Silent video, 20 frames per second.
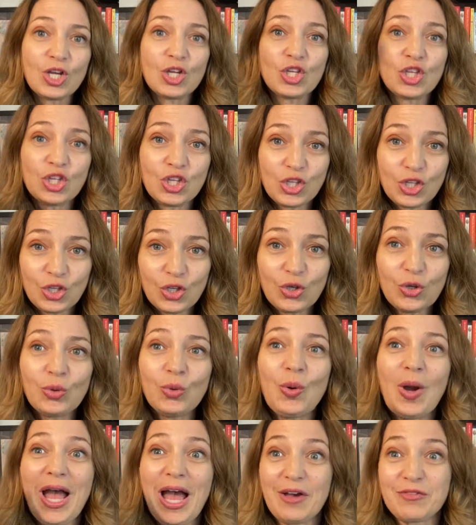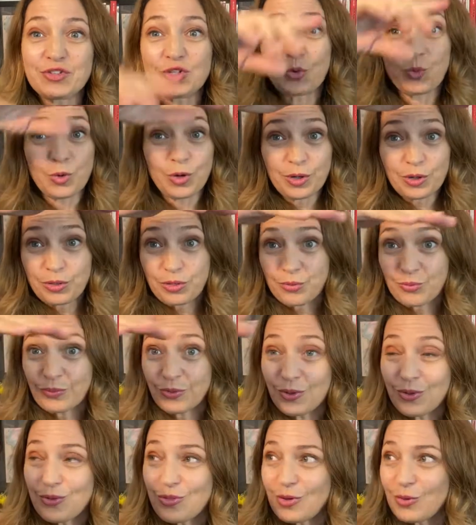you have to work
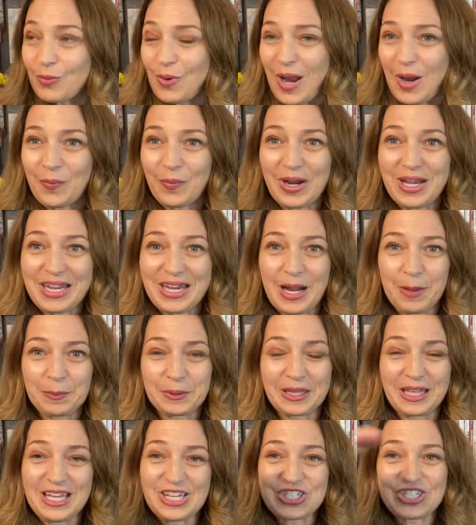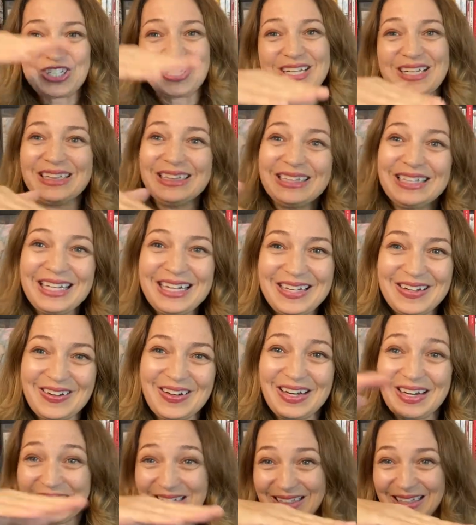through the grant writing application in
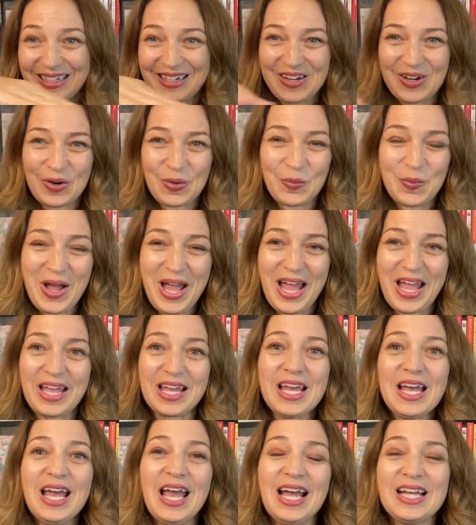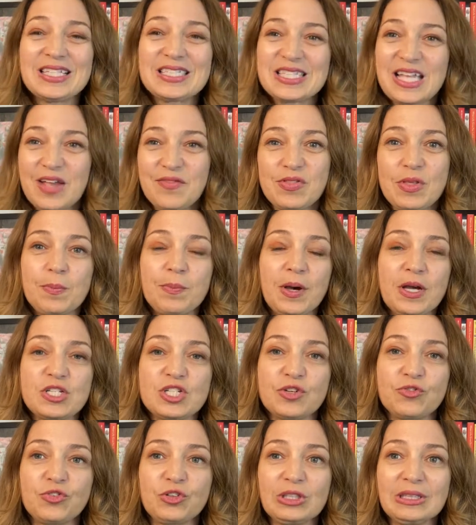a linear way and save the
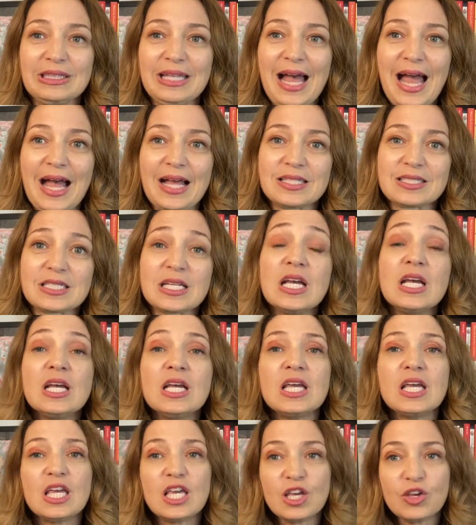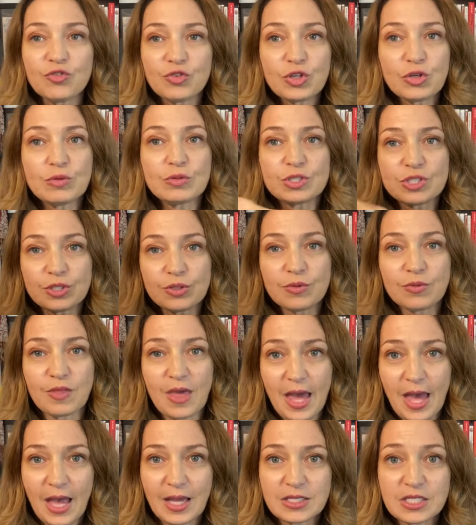budget for last. If you do
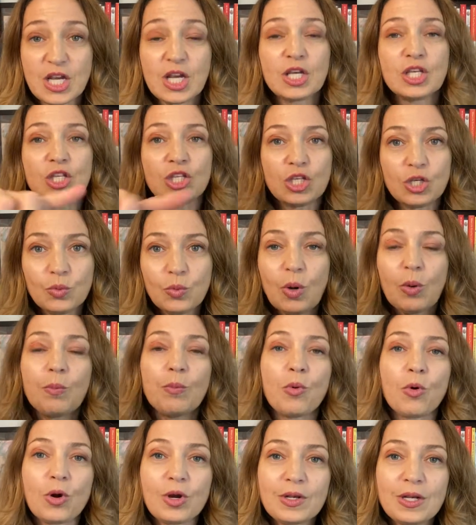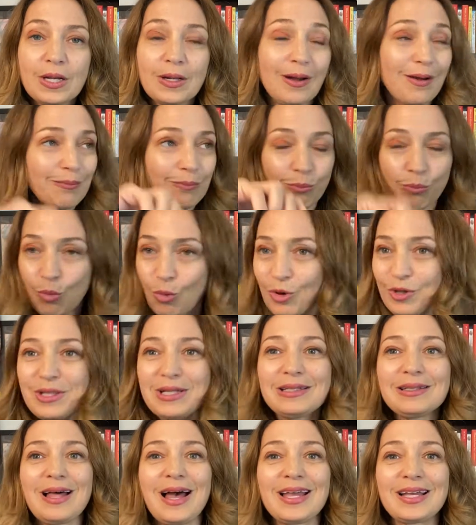that, you will more
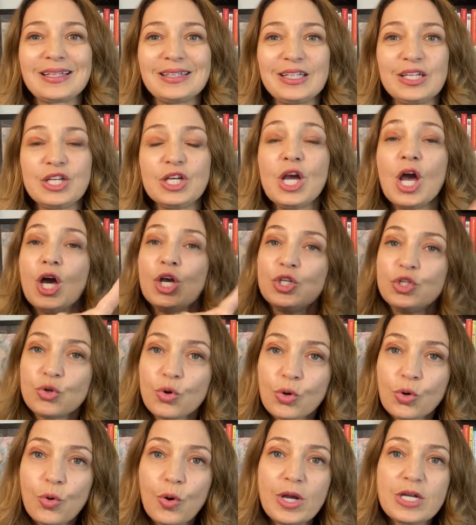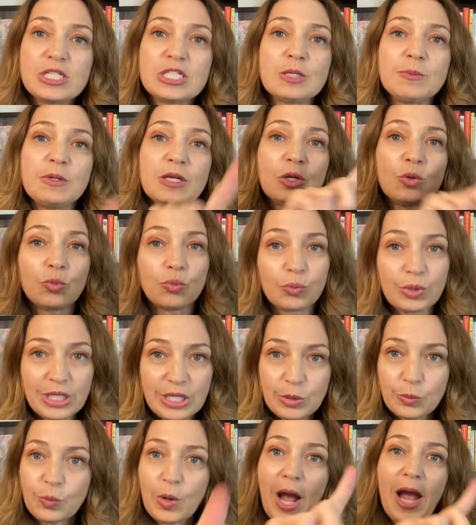than likely, you're going to be
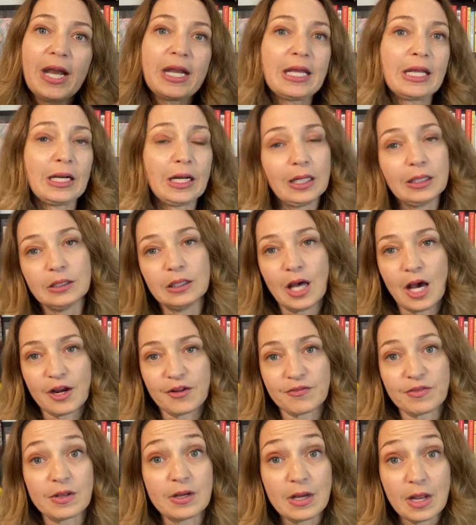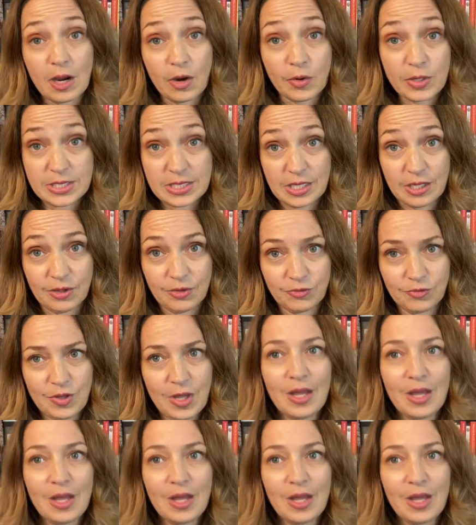rewriting a lot of the narrative.